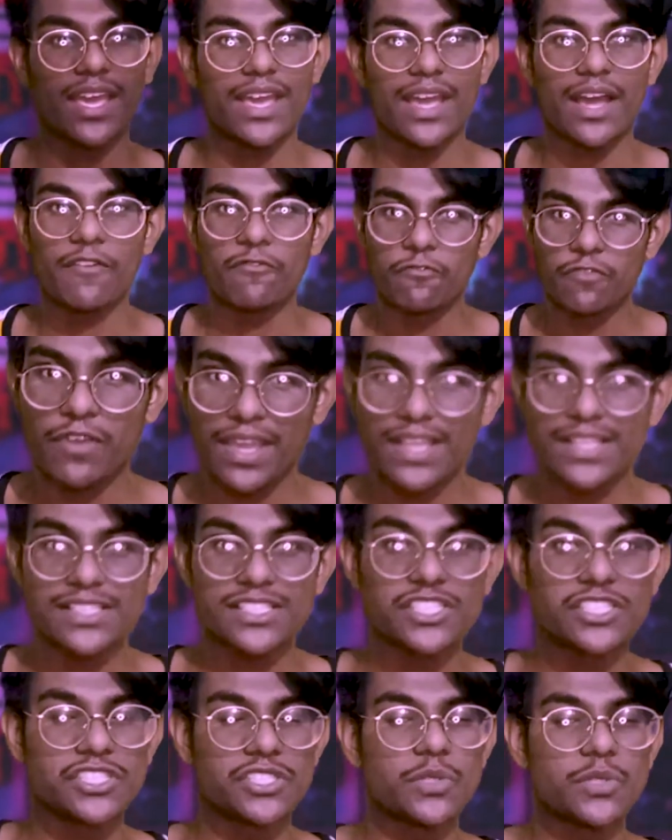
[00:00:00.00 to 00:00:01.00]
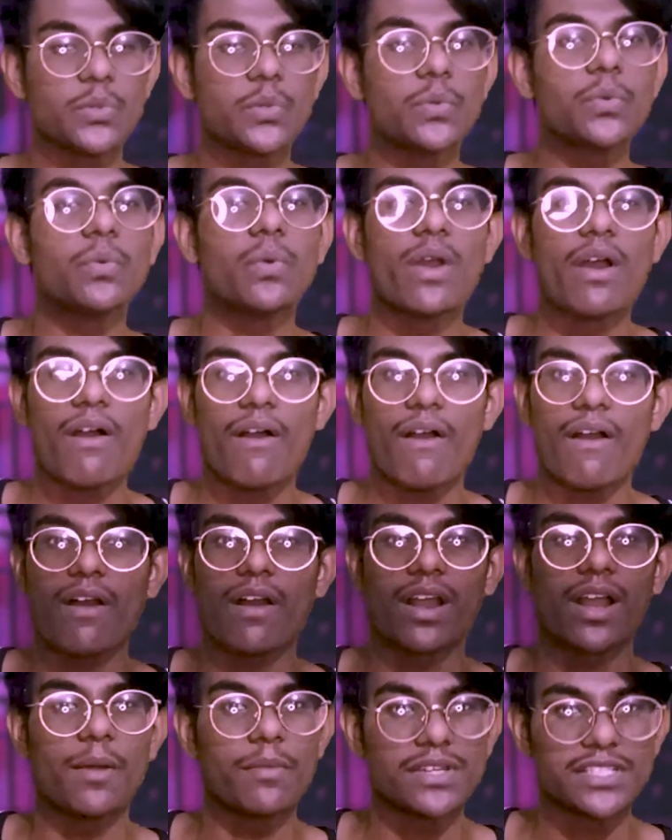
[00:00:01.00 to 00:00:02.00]
avails you a
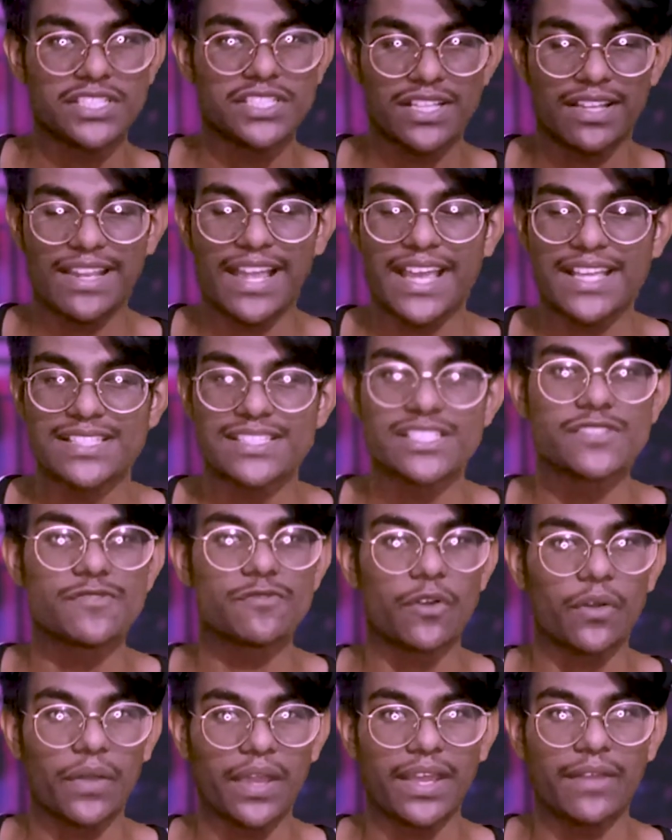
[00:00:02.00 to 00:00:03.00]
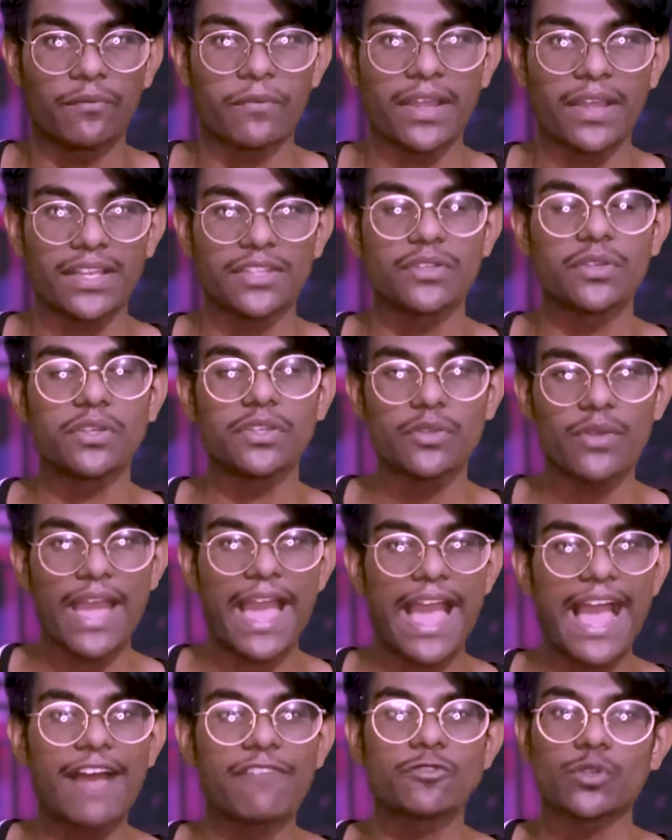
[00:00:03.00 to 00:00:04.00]
commercial license for it, right? You
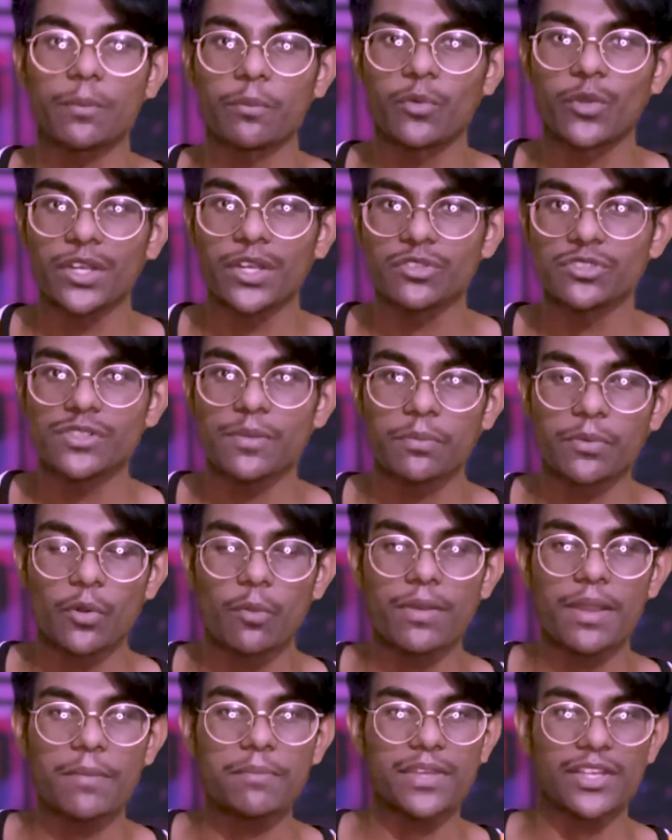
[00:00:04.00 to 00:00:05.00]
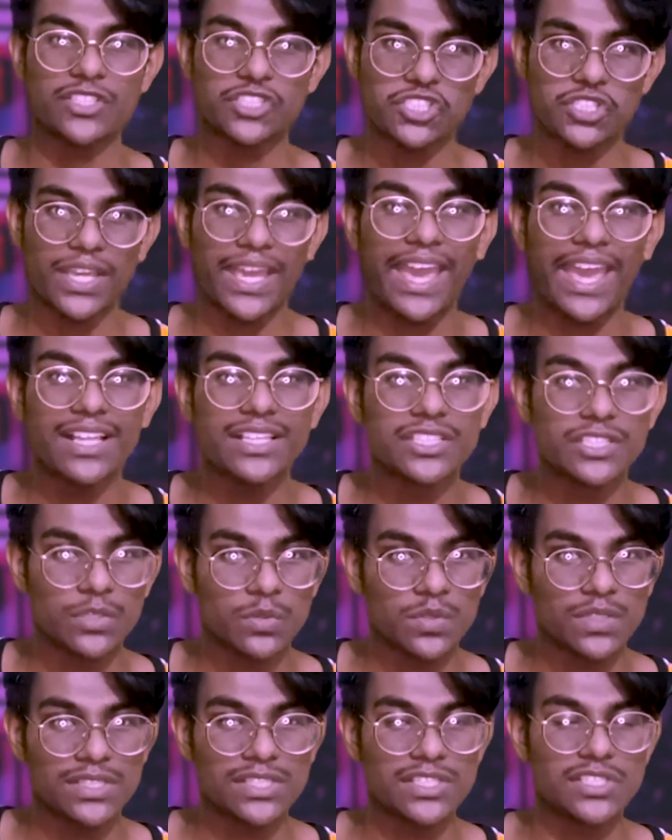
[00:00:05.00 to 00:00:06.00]
have to upgrade to the pro plan because you can't do
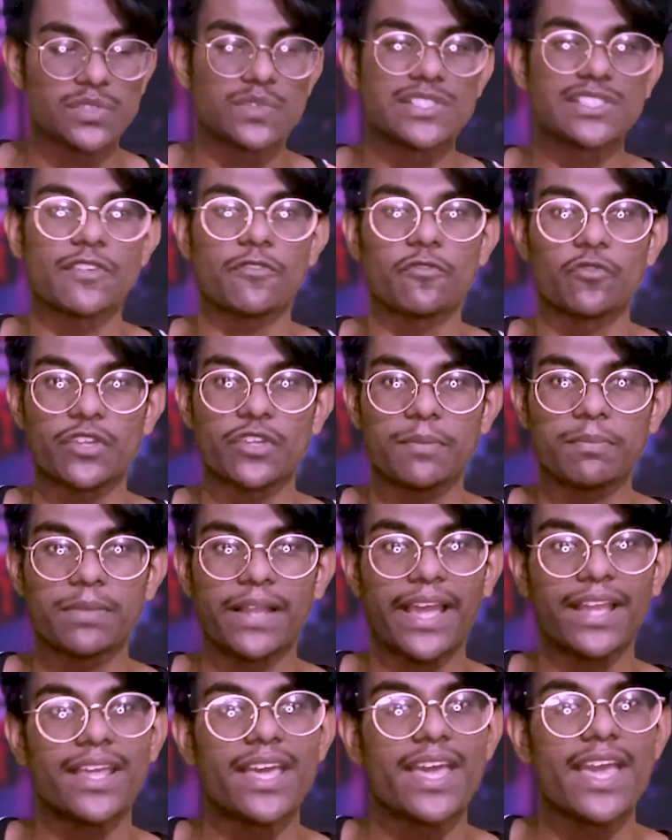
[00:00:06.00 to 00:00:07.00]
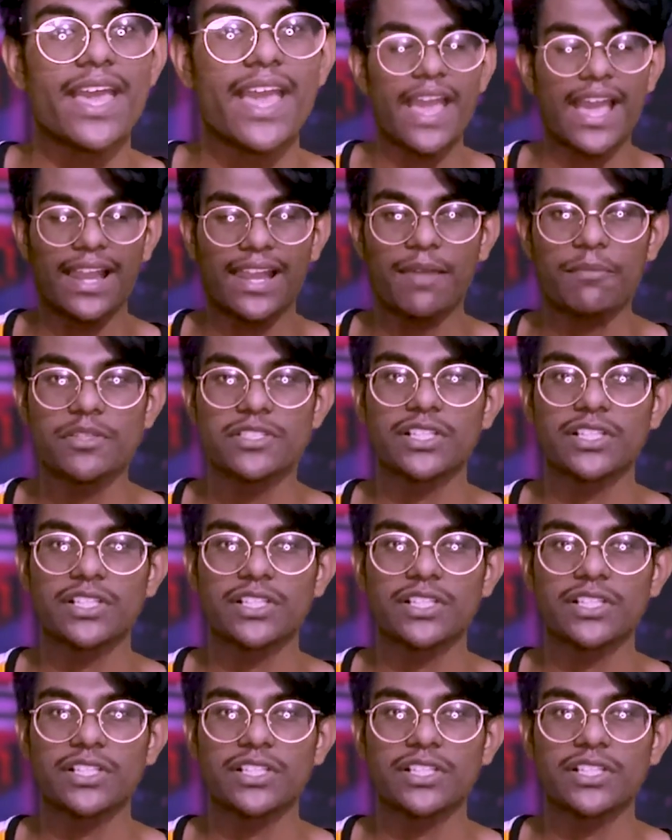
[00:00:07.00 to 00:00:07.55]
this using the free plan. And let me